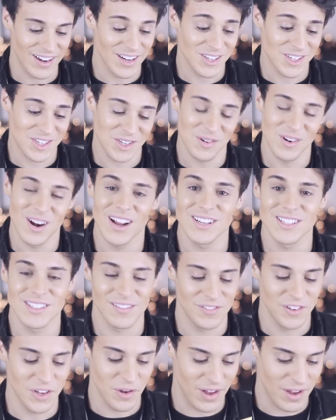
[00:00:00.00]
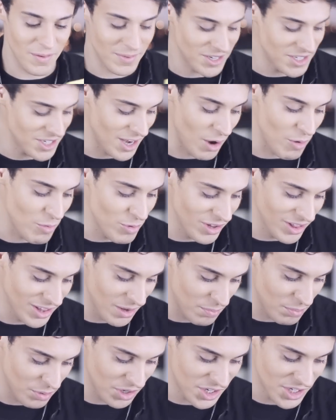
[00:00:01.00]
And it's so nice of you, Imogen. I
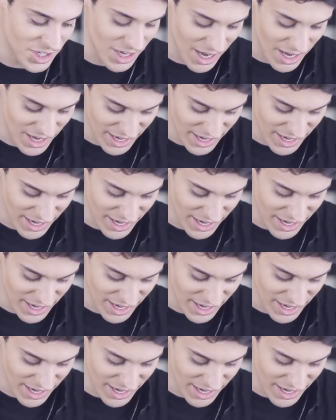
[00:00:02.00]
really appreciate